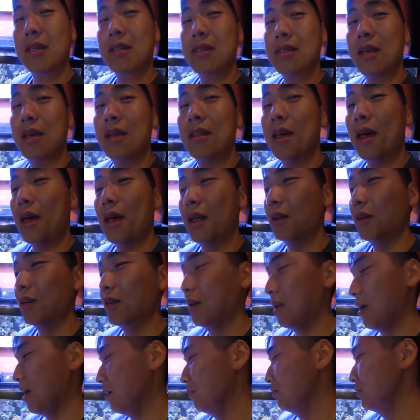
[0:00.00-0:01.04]
say that
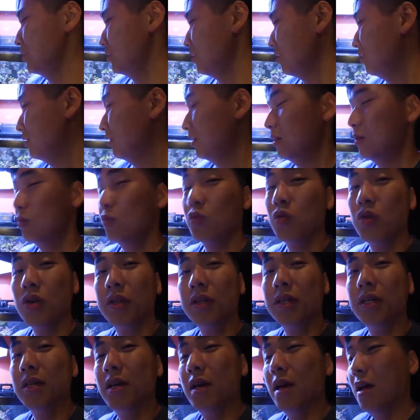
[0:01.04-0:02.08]
clams need
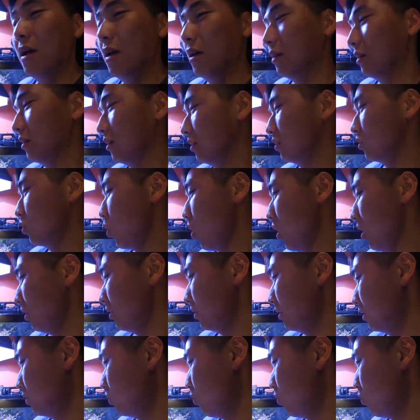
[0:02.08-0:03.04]
really good quality